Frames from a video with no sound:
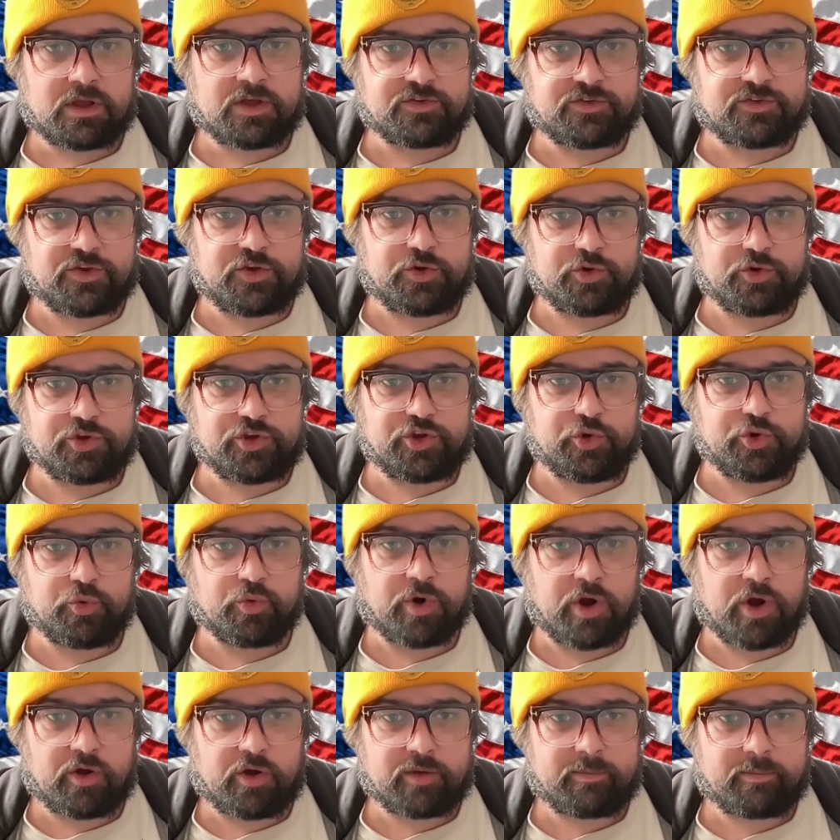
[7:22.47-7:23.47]
Because you
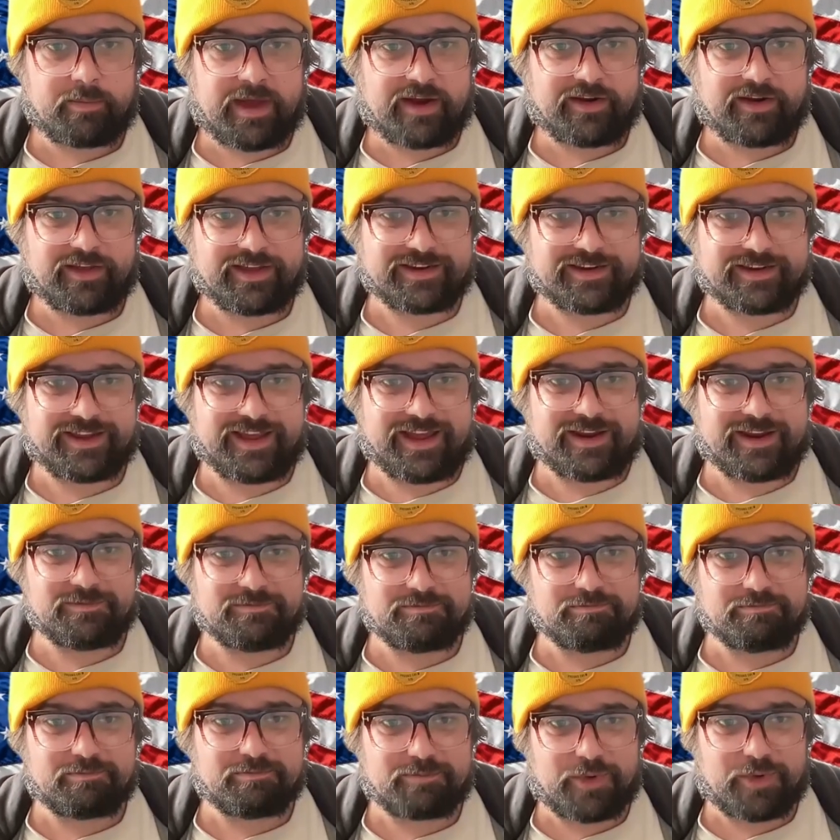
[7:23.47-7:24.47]
wrote about it
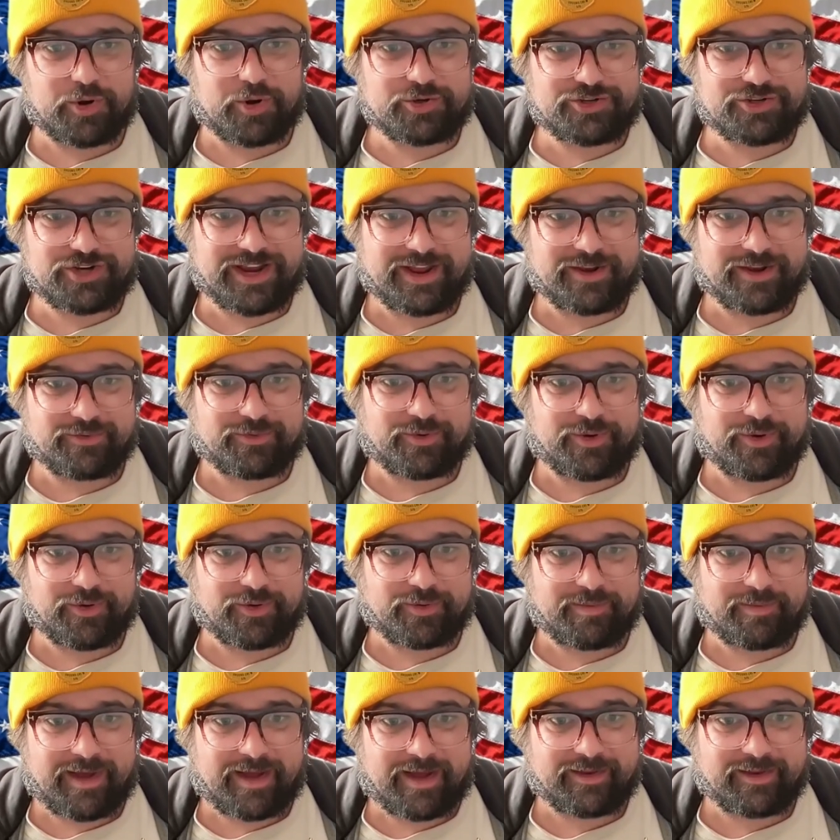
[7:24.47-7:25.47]
and Merchant
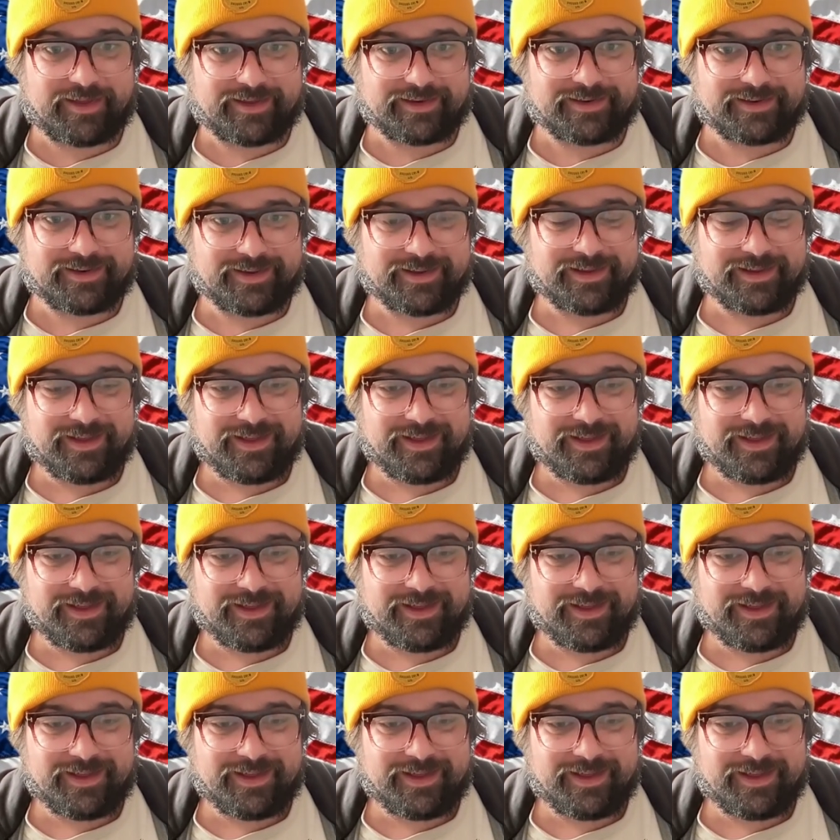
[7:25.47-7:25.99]
wrote about it.